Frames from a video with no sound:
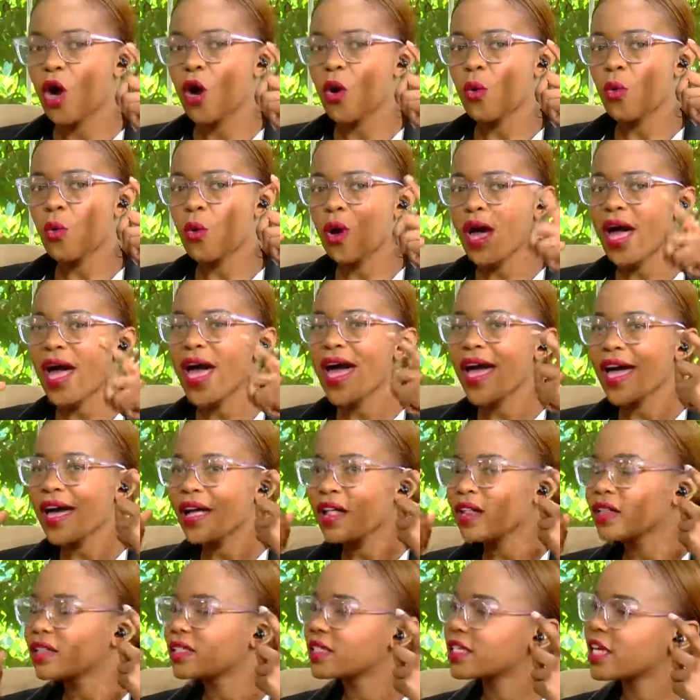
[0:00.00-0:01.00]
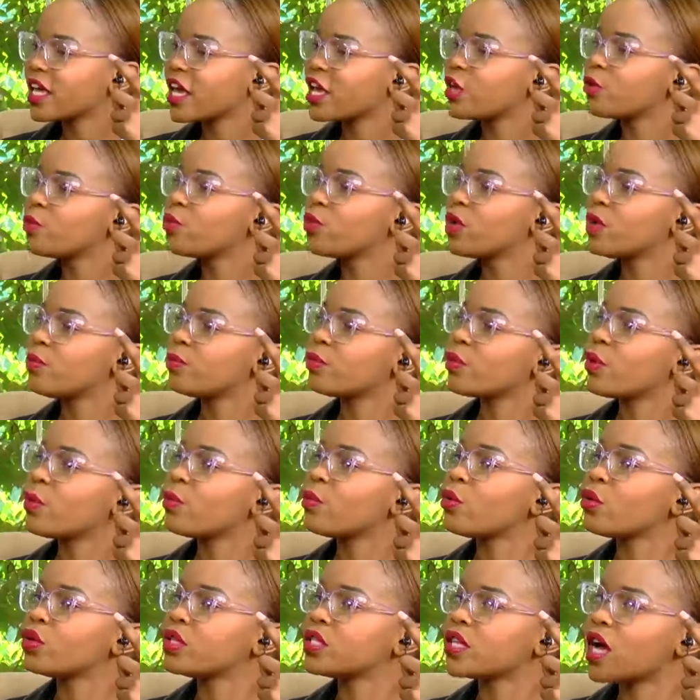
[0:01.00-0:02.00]
Where else can we
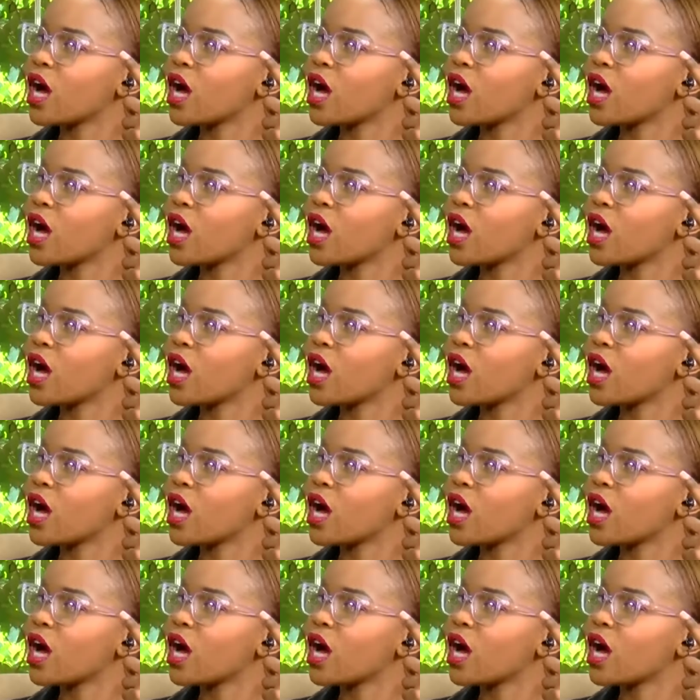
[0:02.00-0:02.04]
promote